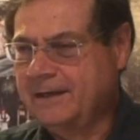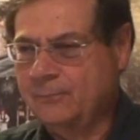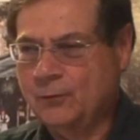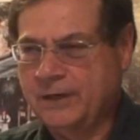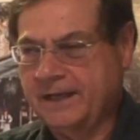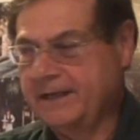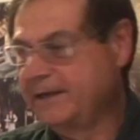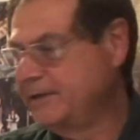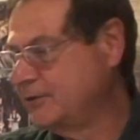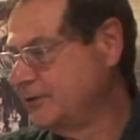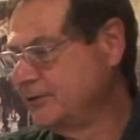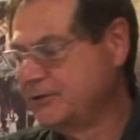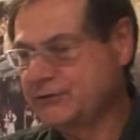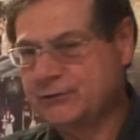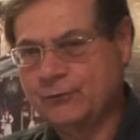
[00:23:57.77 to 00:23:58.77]
When I get
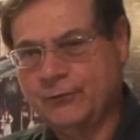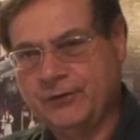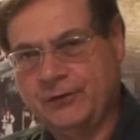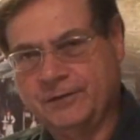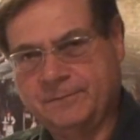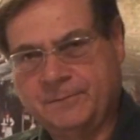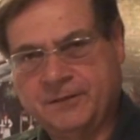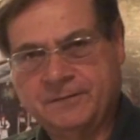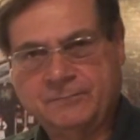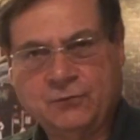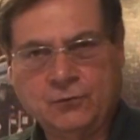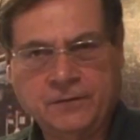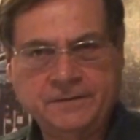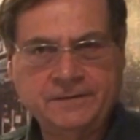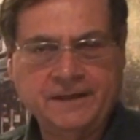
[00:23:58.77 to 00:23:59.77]
into the story on the
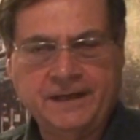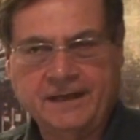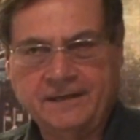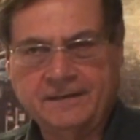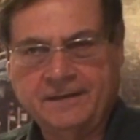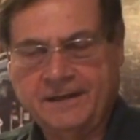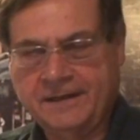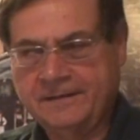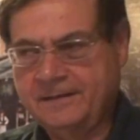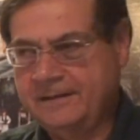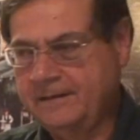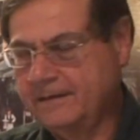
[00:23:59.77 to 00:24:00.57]
motherboard and